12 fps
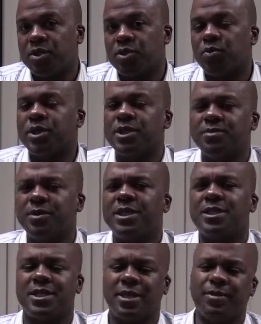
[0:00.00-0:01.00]
So what this
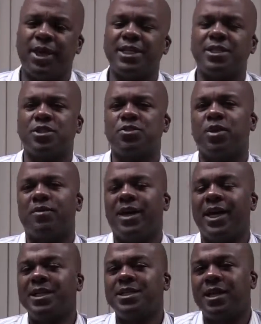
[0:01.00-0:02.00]
means is that patients who have
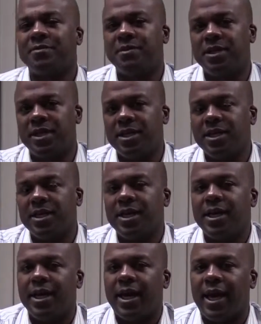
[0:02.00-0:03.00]
HIV
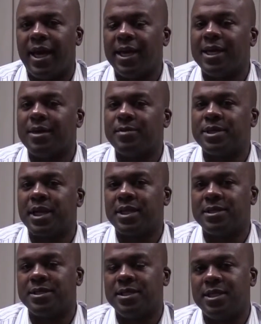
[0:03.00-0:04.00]
and
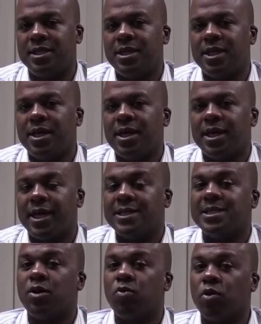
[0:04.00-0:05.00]
hepatitis C can
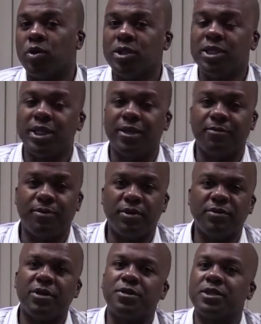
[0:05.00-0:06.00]
see a worsening of
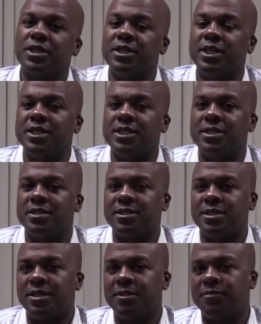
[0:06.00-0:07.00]
both of those
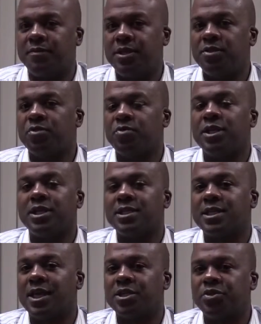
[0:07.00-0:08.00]
conditions if either one
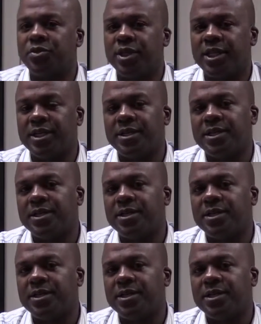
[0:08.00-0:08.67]
is not treated.